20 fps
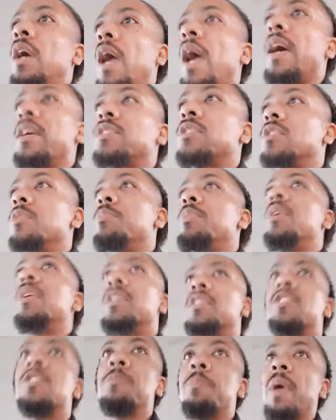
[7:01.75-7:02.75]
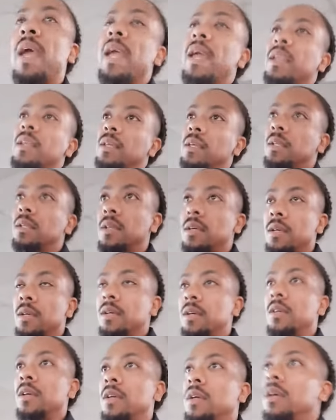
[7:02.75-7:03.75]
has to be expanded.
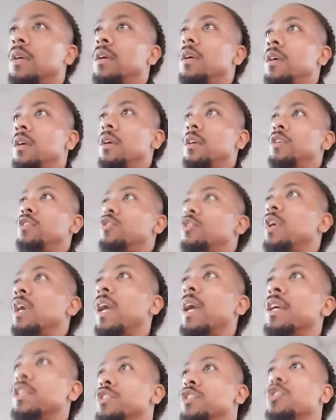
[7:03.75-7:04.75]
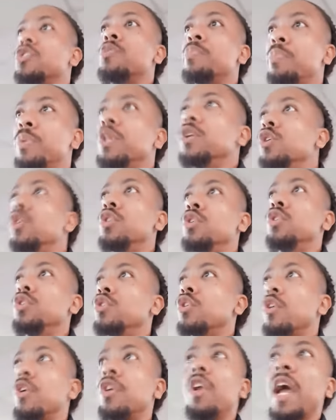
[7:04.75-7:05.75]
You can't just be
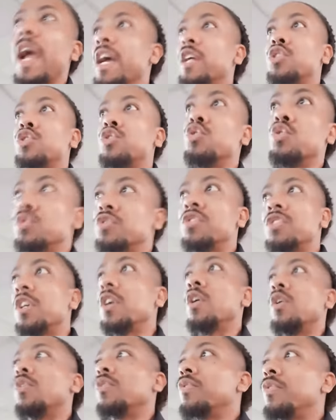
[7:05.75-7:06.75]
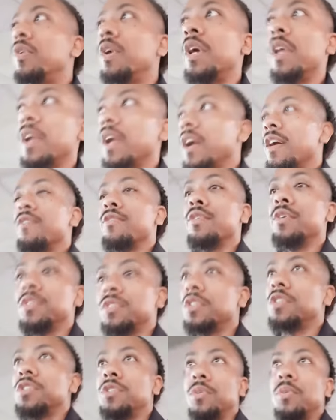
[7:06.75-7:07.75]
your natural self in
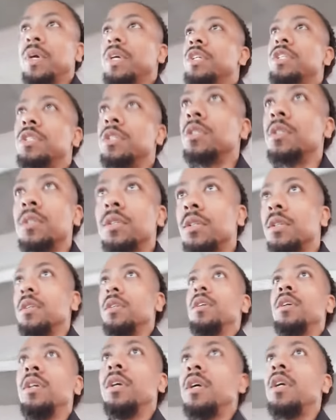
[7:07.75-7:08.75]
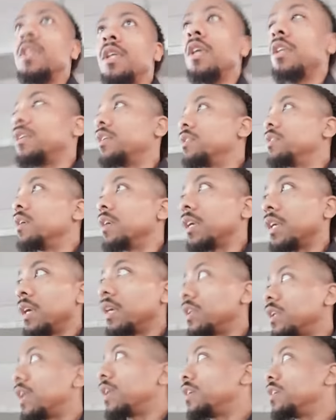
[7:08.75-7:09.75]
every situation. And
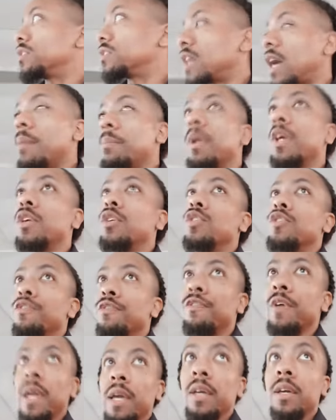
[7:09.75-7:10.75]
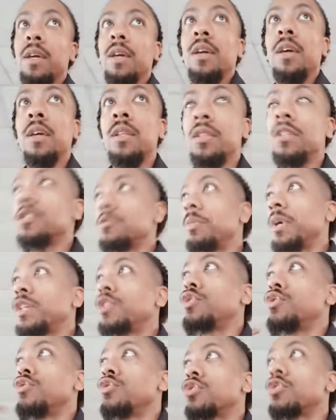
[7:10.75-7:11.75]
that does not make you fake. This
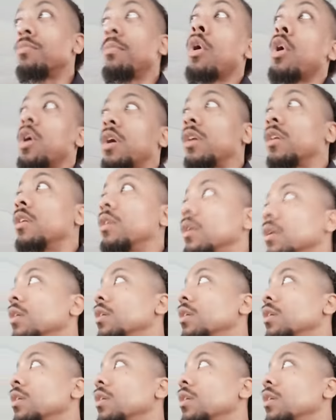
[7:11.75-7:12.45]
makes you smart,